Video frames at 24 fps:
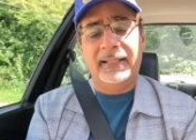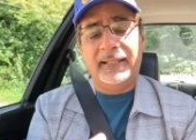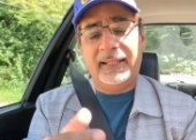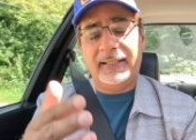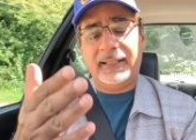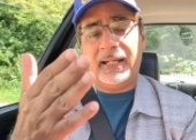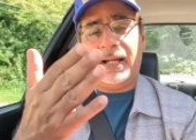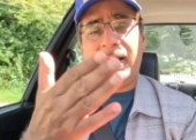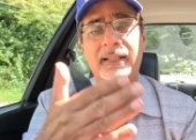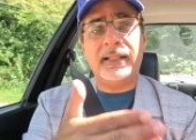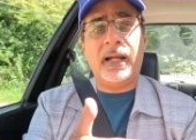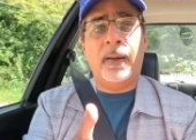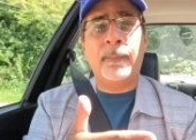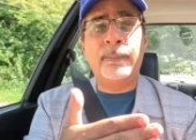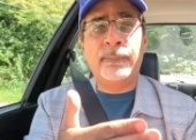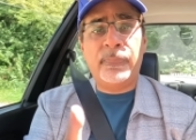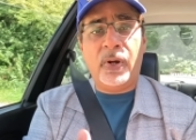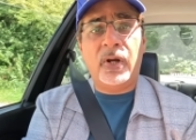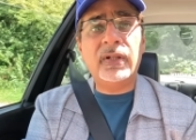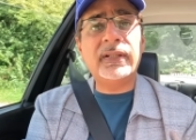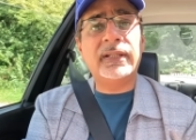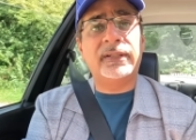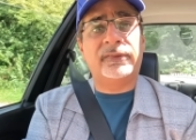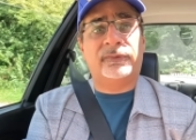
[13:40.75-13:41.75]
they can't
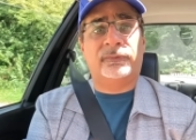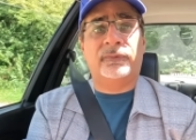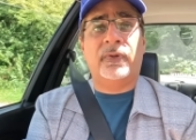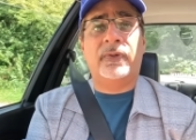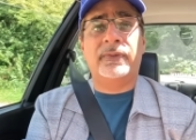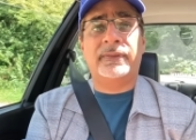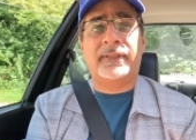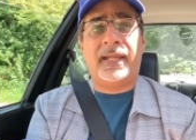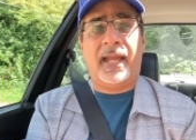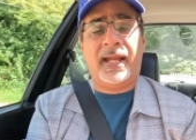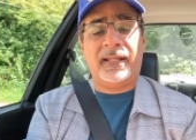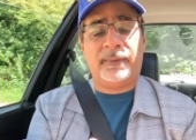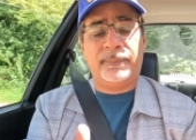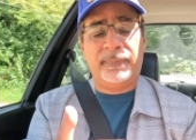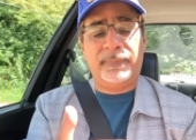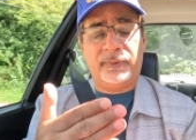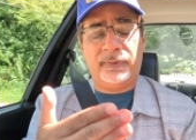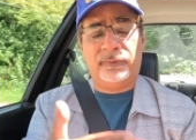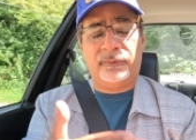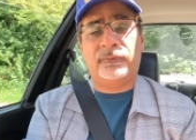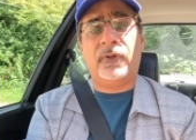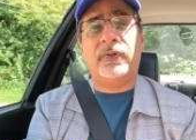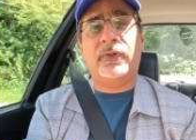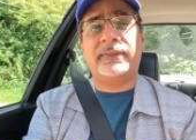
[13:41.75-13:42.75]
abolish road tax
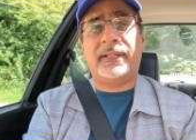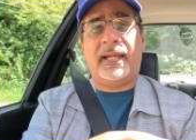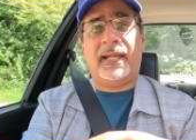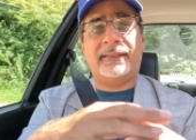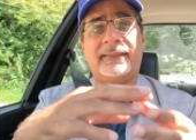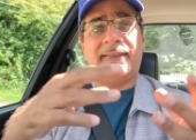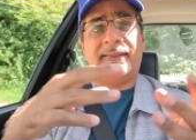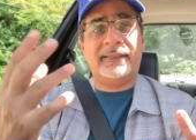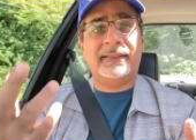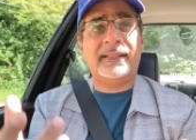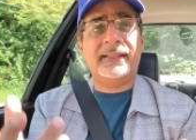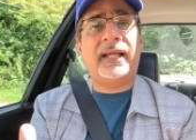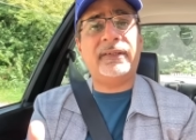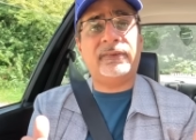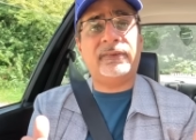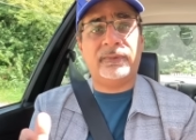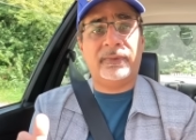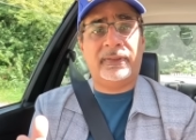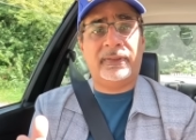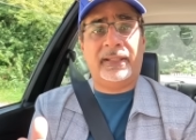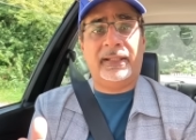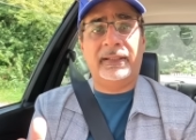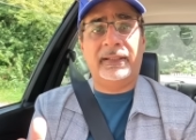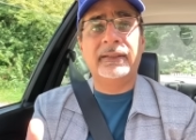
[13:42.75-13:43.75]
because road tax is a
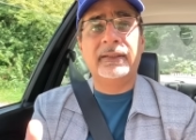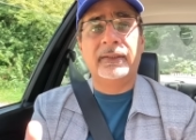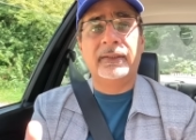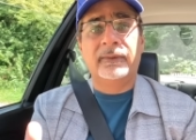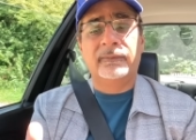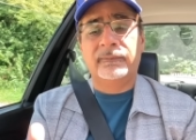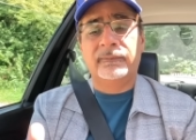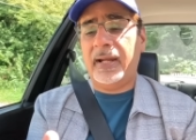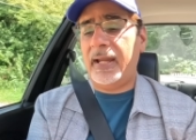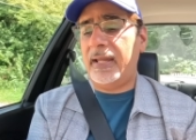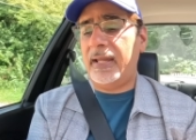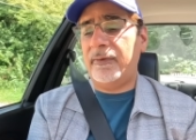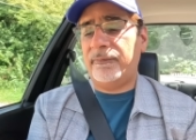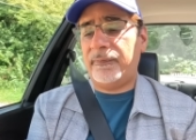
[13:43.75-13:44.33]
national thing, right?